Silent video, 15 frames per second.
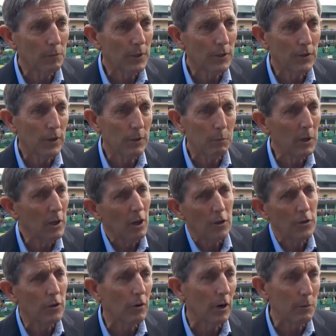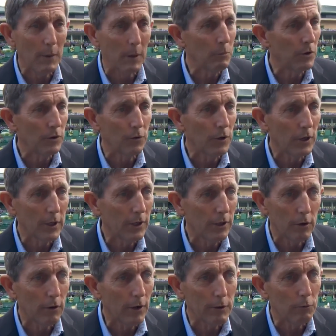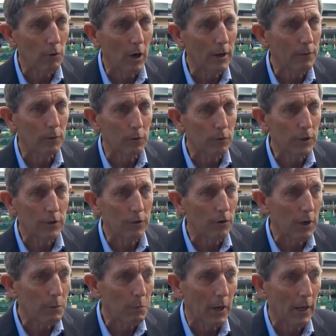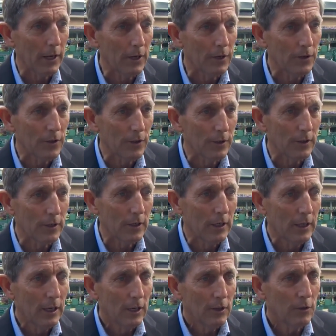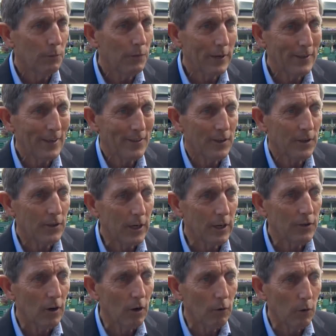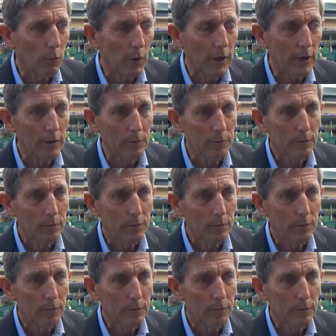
But lots of great memories, really. You know, great rivalries, great players, and some fantastic tennis along the way.